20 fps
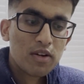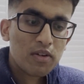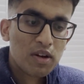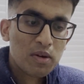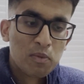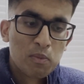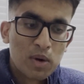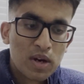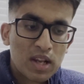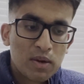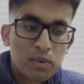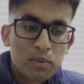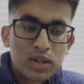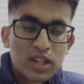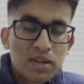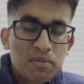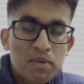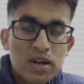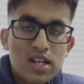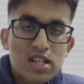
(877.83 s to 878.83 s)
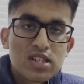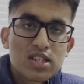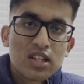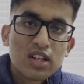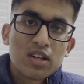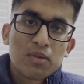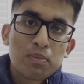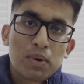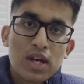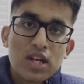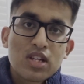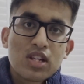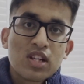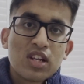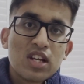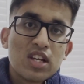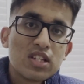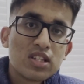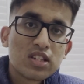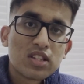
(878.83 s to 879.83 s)
within medicine, patient
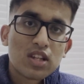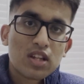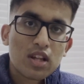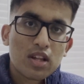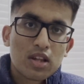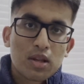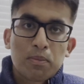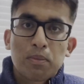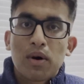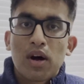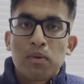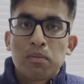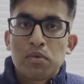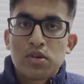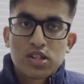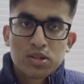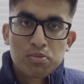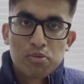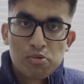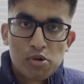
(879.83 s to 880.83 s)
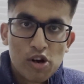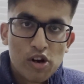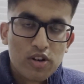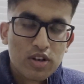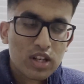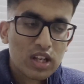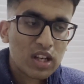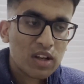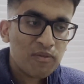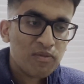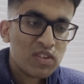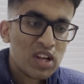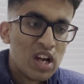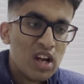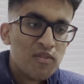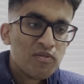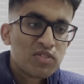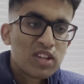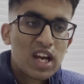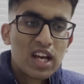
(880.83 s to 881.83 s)
is the utmost priority.
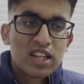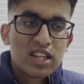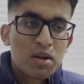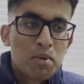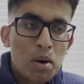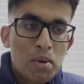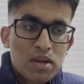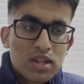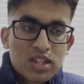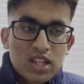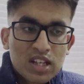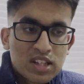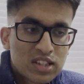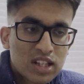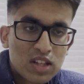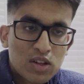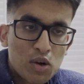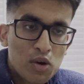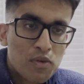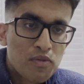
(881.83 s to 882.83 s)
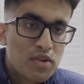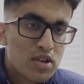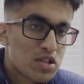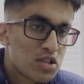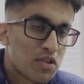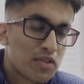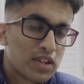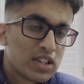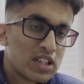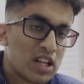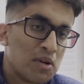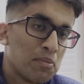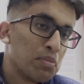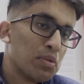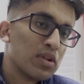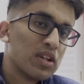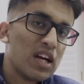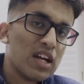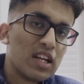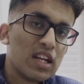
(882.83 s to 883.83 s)
And there might be things that are obvious. So, for example,
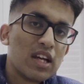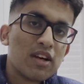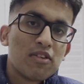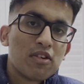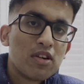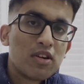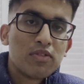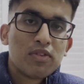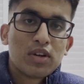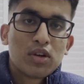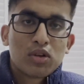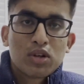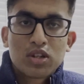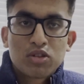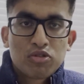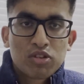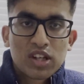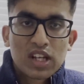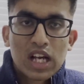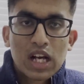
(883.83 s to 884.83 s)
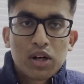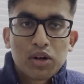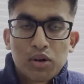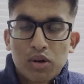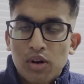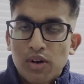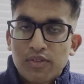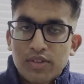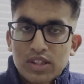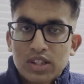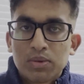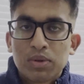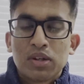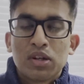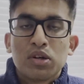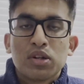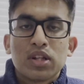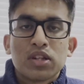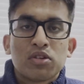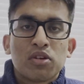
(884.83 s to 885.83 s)
the idea if a doctor's drinking alcohol, obviously we
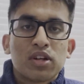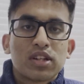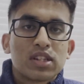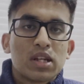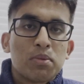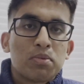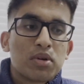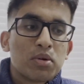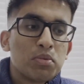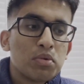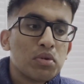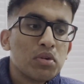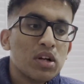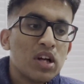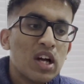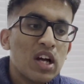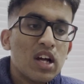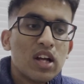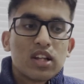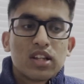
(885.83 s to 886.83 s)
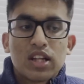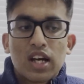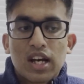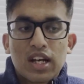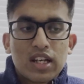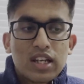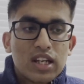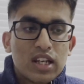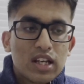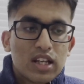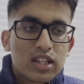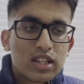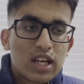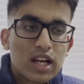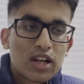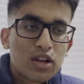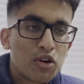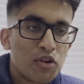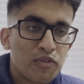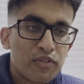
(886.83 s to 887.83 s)
know that's not acceptable. The idea
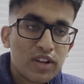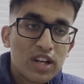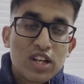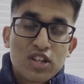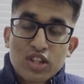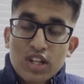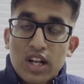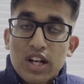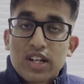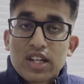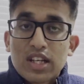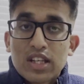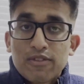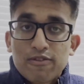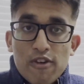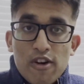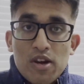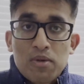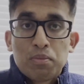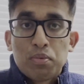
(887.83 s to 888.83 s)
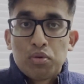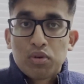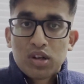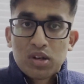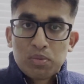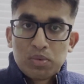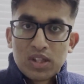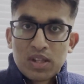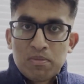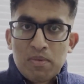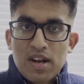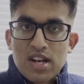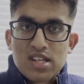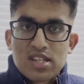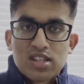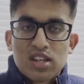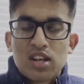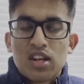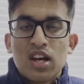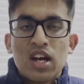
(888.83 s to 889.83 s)
that confidentiality is very important within
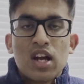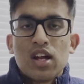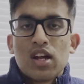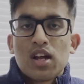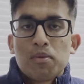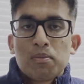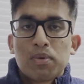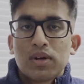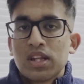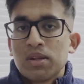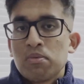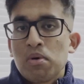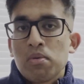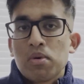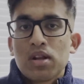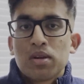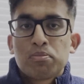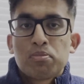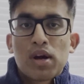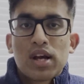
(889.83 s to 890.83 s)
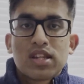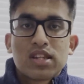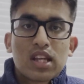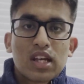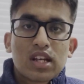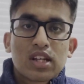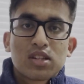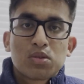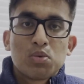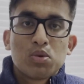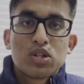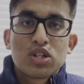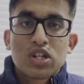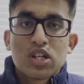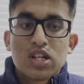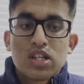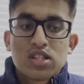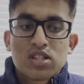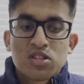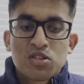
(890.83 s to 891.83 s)
medicine. But there may be ethics which
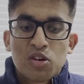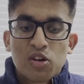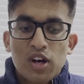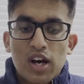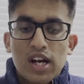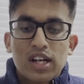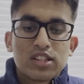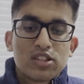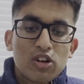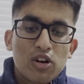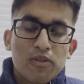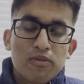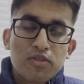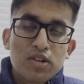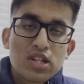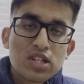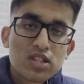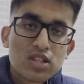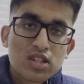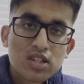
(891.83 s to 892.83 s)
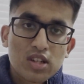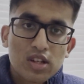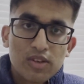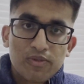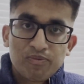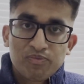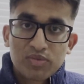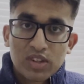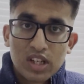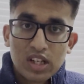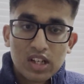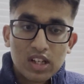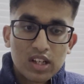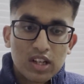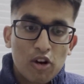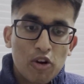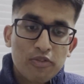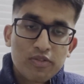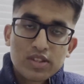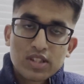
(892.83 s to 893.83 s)
is not as
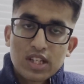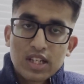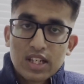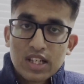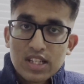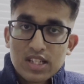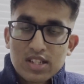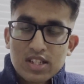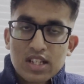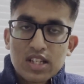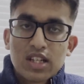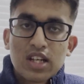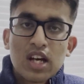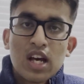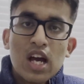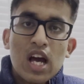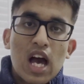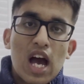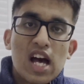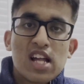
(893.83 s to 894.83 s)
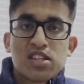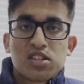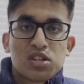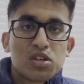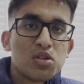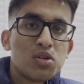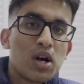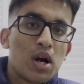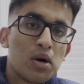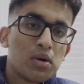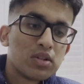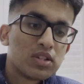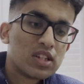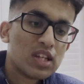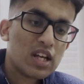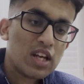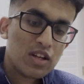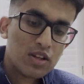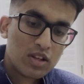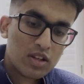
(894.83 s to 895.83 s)
obviously listed. And so I would
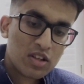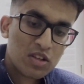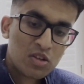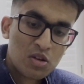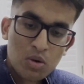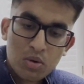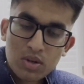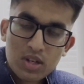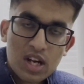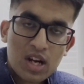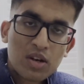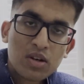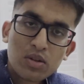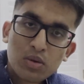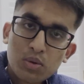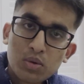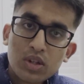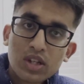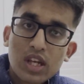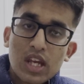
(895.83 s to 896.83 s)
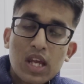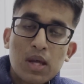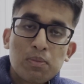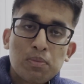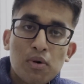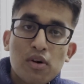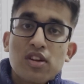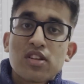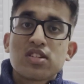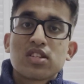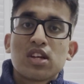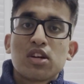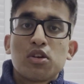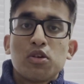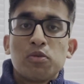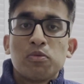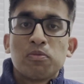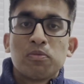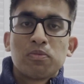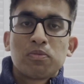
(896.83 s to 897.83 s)
say note down all the key points that
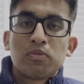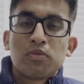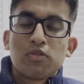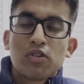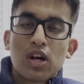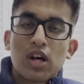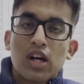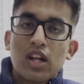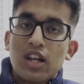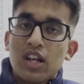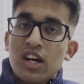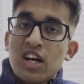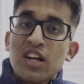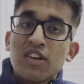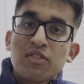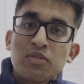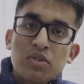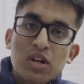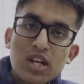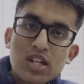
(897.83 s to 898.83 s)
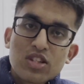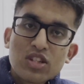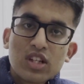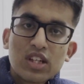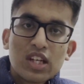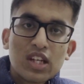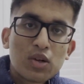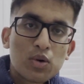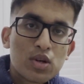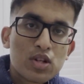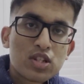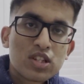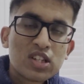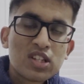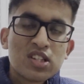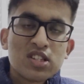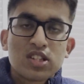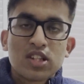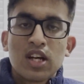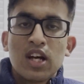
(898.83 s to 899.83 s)
you learned from your SJT
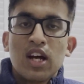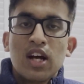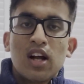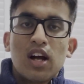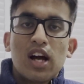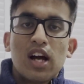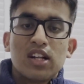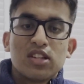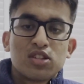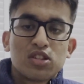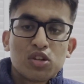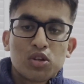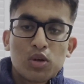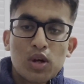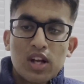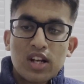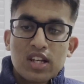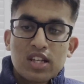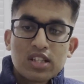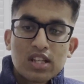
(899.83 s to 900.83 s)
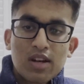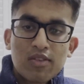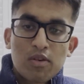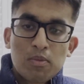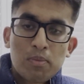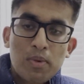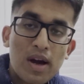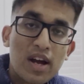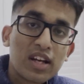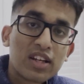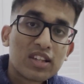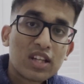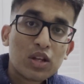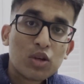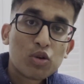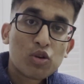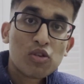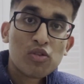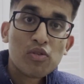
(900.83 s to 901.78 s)
questions, and so you at least have a bank that you can